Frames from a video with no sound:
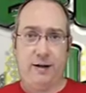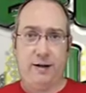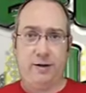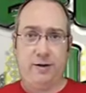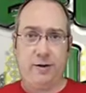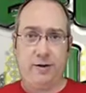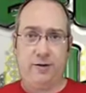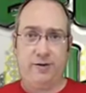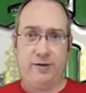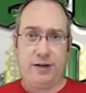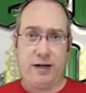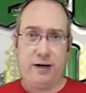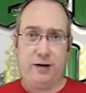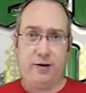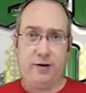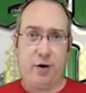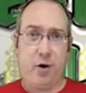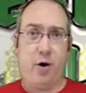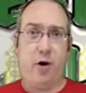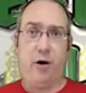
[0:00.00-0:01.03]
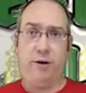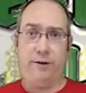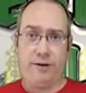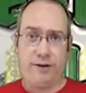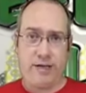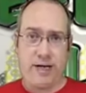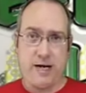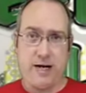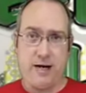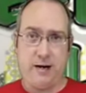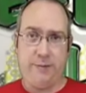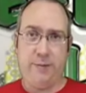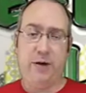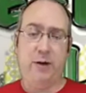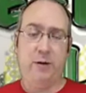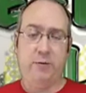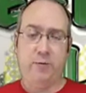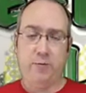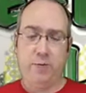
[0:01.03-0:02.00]
sort of sound all the time.
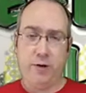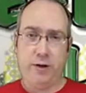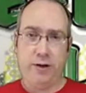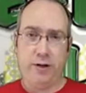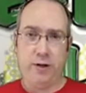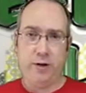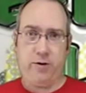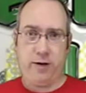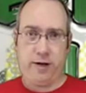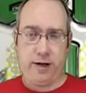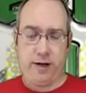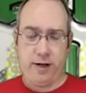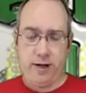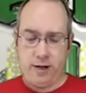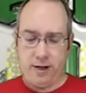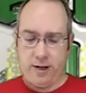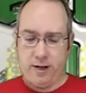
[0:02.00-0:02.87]
Really annoying.